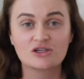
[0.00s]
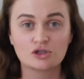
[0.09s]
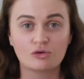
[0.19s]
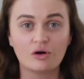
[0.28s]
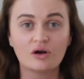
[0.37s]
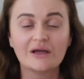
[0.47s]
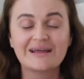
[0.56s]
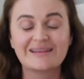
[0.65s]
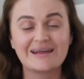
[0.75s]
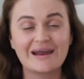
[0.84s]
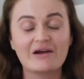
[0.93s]
sure
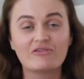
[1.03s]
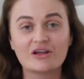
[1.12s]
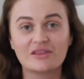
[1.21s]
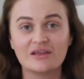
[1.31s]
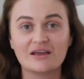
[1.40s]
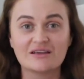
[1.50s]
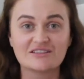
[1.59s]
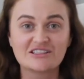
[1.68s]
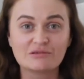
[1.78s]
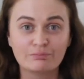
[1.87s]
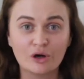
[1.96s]
that everything is
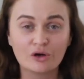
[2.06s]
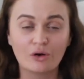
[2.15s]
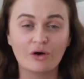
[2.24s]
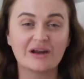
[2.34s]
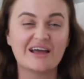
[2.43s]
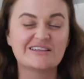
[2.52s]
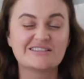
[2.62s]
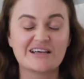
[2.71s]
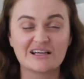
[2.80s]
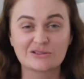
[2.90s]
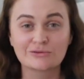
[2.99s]
spot on and
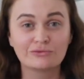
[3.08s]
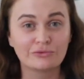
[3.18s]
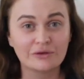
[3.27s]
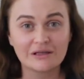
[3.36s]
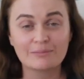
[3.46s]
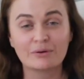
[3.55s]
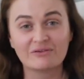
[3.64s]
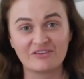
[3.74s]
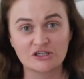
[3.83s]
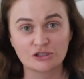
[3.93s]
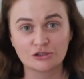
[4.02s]
sounds really
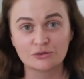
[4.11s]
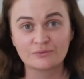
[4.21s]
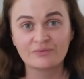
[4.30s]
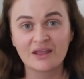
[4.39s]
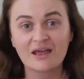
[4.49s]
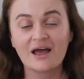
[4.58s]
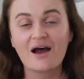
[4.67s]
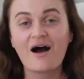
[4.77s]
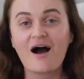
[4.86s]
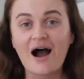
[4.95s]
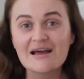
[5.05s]
professional.
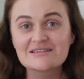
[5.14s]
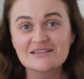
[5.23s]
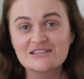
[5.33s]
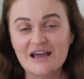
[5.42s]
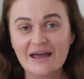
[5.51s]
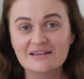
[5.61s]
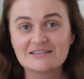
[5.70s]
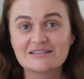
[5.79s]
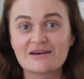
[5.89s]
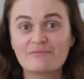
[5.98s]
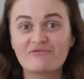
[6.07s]
I
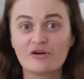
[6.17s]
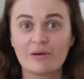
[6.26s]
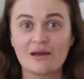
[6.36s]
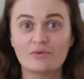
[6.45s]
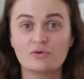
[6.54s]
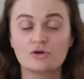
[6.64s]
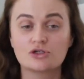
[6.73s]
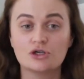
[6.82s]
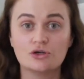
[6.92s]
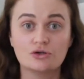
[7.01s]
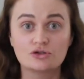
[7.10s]
suggest for people to
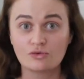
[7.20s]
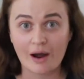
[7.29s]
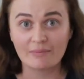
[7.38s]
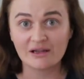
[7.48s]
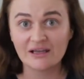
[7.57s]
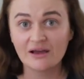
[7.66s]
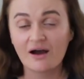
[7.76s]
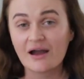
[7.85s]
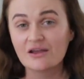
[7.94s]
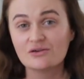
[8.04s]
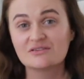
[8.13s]
use Grammarly.
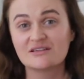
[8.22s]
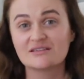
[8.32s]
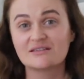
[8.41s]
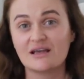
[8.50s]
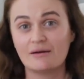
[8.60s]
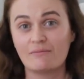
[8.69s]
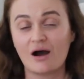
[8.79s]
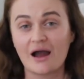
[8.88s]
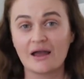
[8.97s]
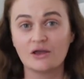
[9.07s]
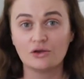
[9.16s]
I use this in
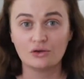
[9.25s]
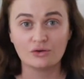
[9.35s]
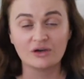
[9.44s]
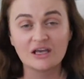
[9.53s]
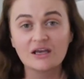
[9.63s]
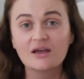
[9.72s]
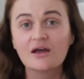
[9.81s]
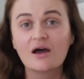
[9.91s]
my uni.